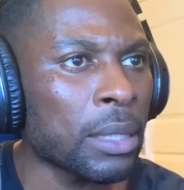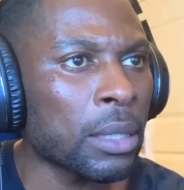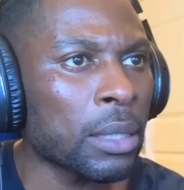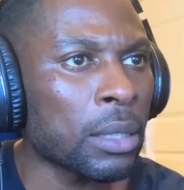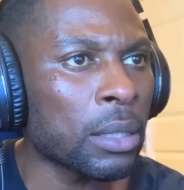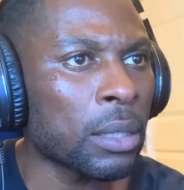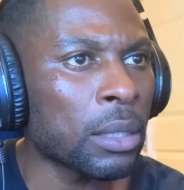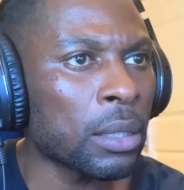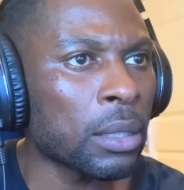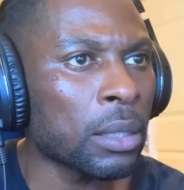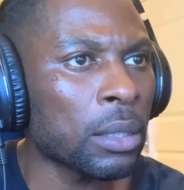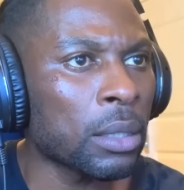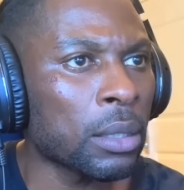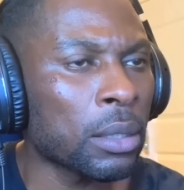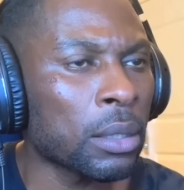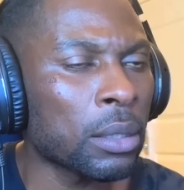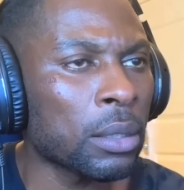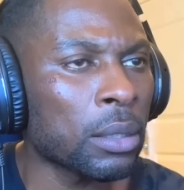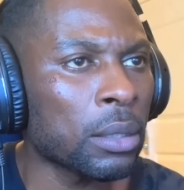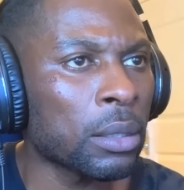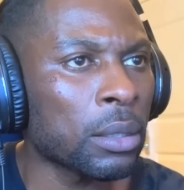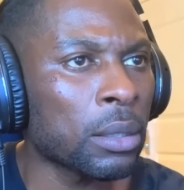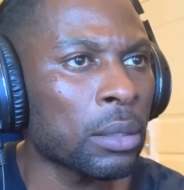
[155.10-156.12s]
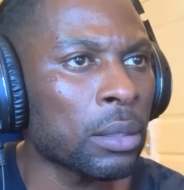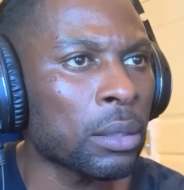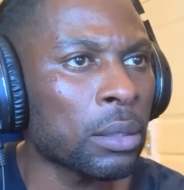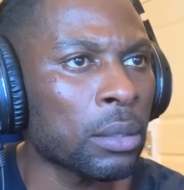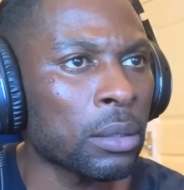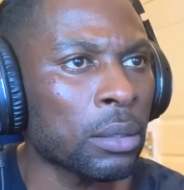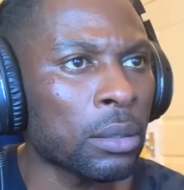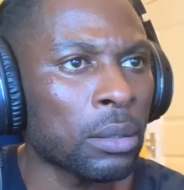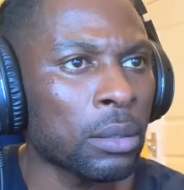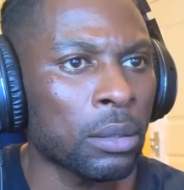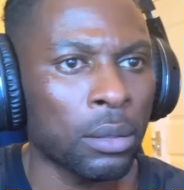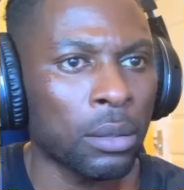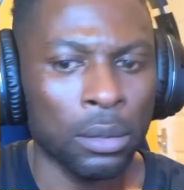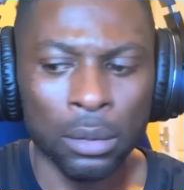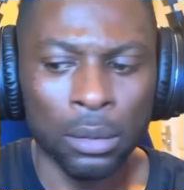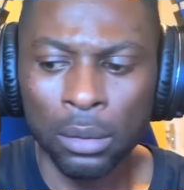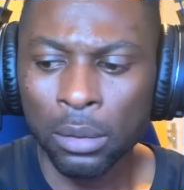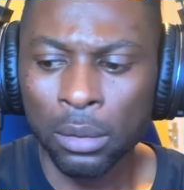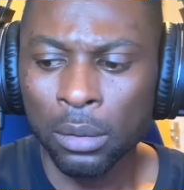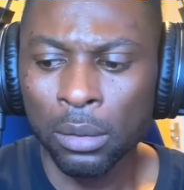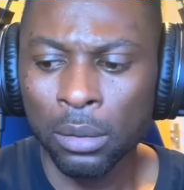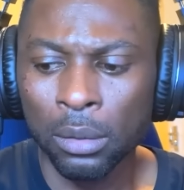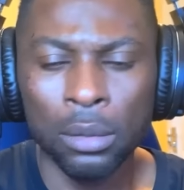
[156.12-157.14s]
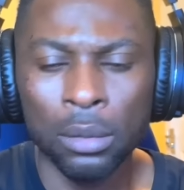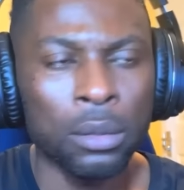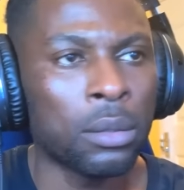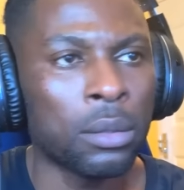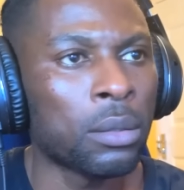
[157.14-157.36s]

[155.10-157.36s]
[no speech]